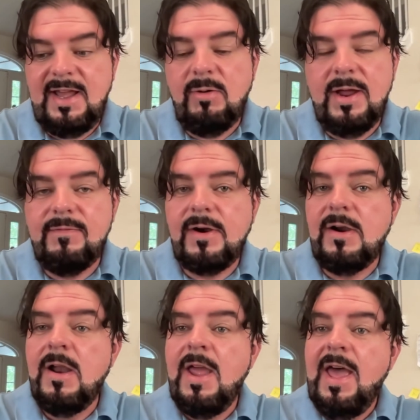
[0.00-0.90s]

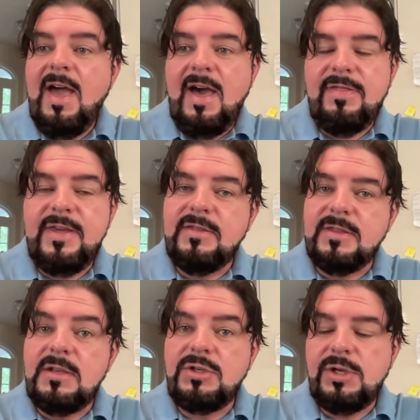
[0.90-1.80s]
However, I think
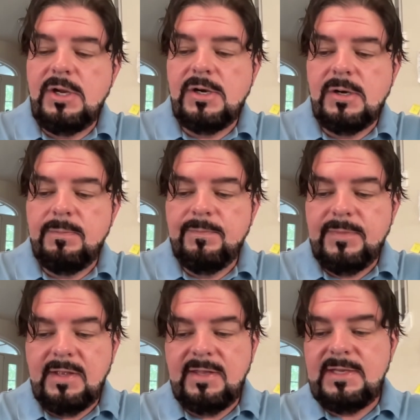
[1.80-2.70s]
this year,
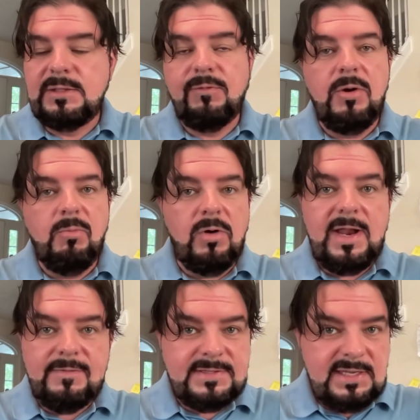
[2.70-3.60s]
at least from what
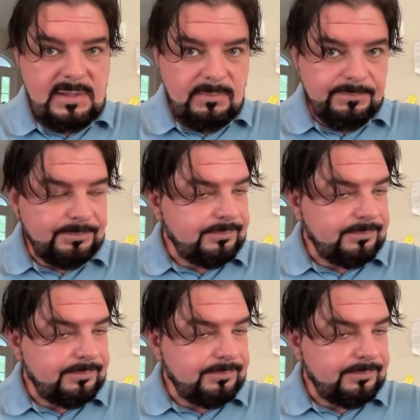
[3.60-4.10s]
I've seen